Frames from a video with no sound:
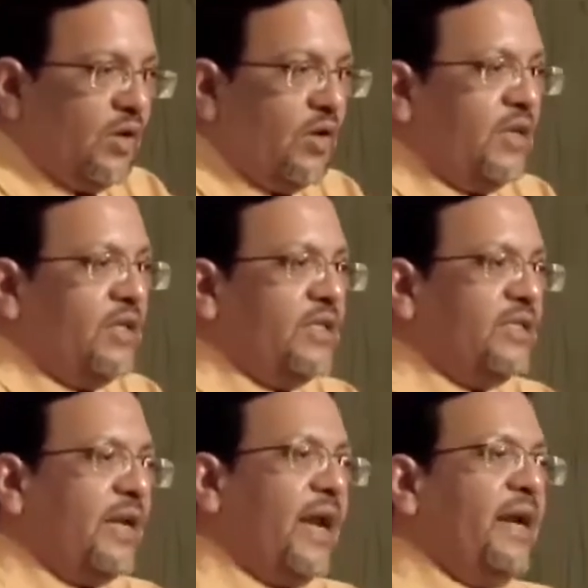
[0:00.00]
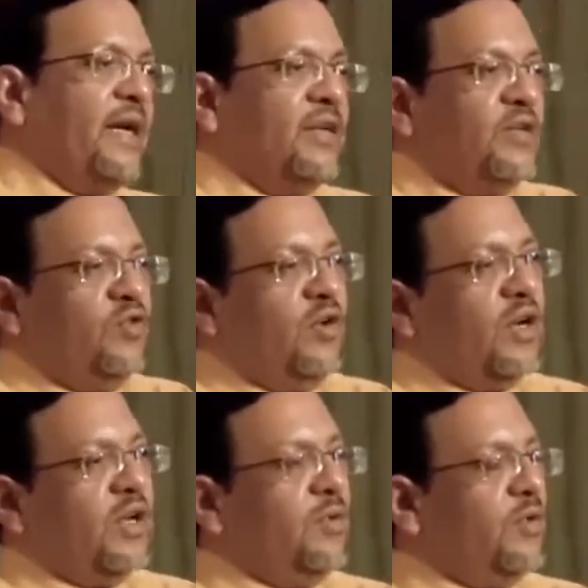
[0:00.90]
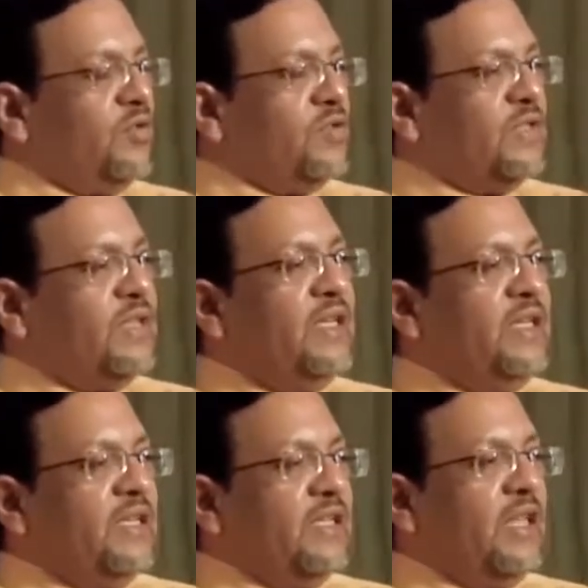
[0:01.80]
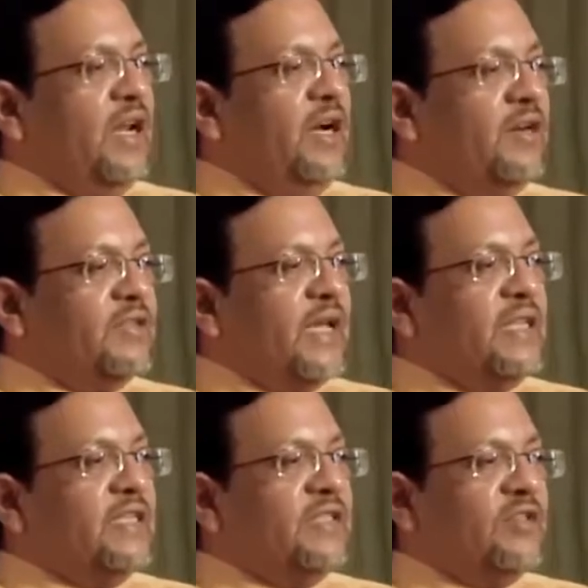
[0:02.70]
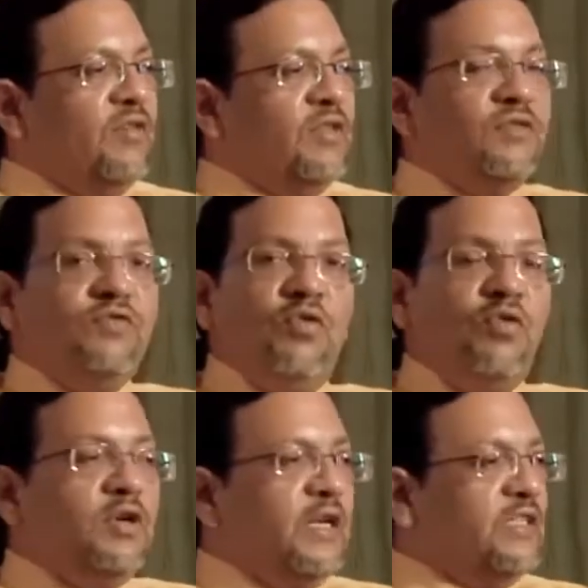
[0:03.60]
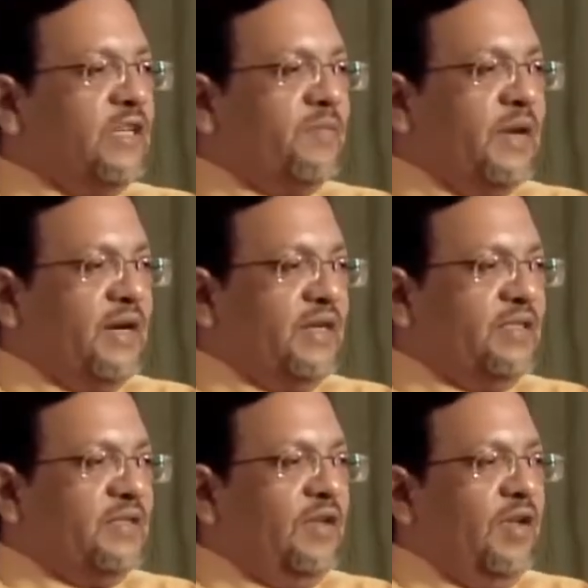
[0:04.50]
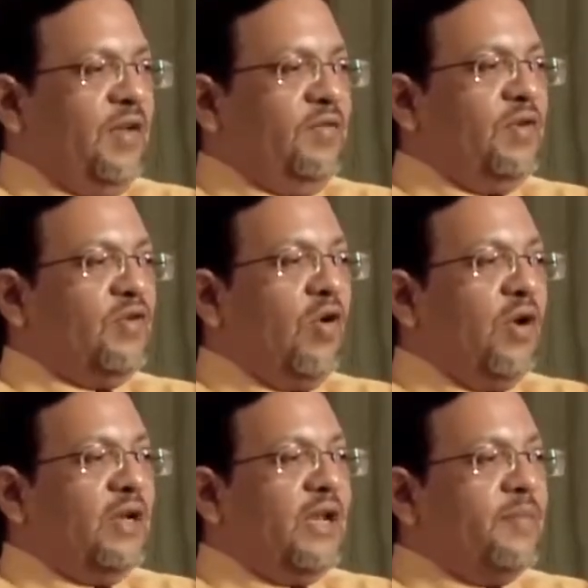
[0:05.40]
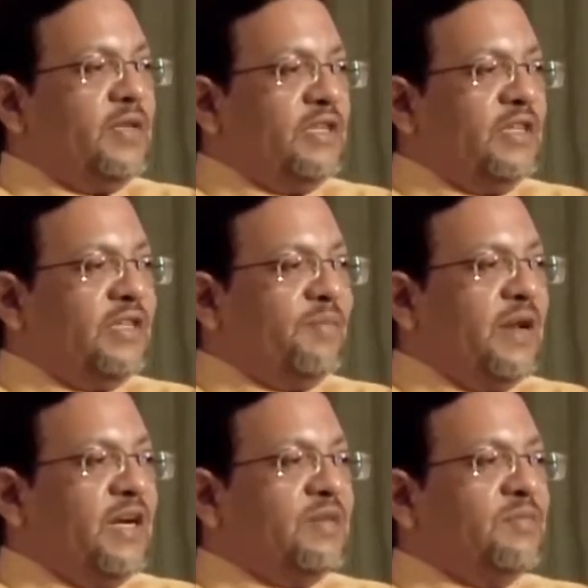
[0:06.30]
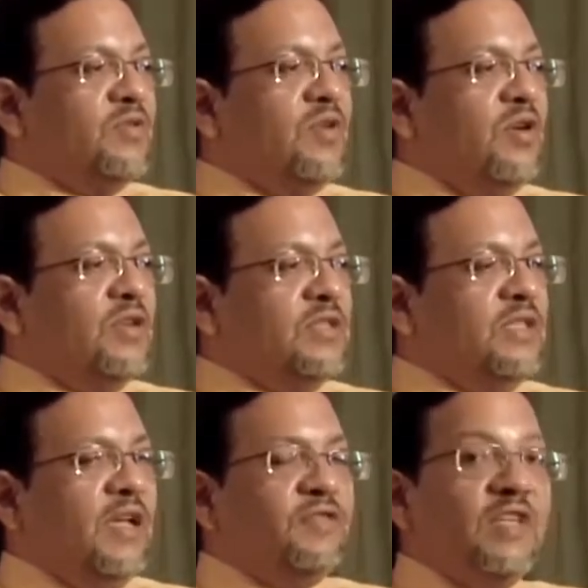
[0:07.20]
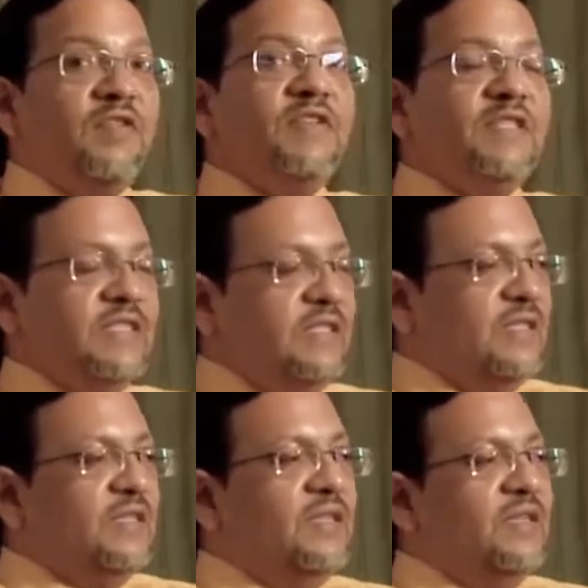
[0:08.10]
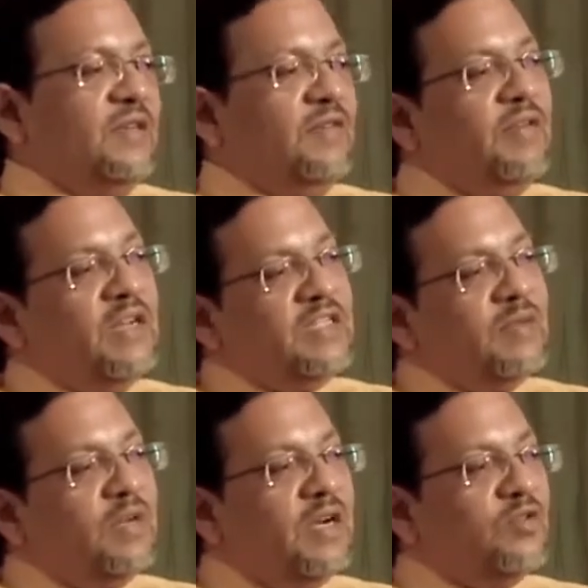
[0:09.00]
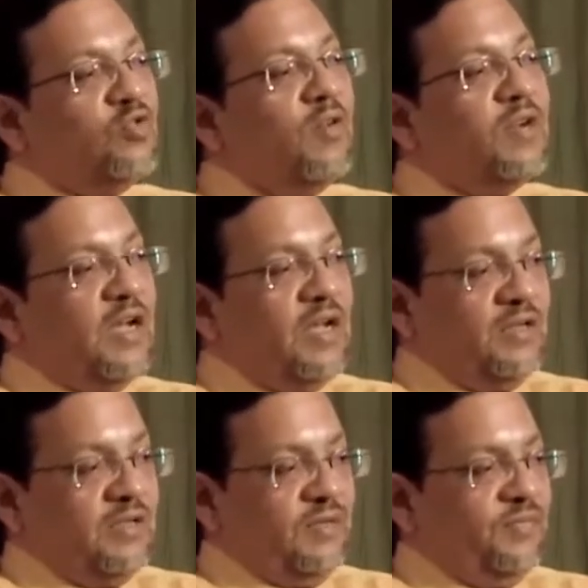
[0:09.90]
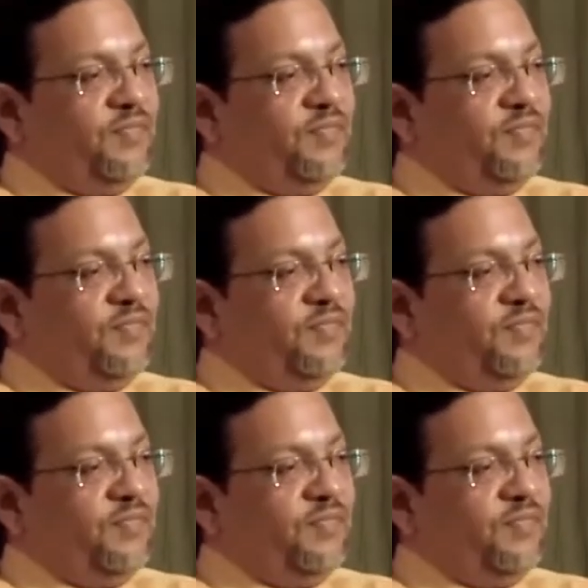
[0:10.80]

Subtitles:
Now, in this slide you are able to see the relative sizes of these 4 terrestrial planets. We call them as terrestrial planets because they have surfaces very similar to our Earth.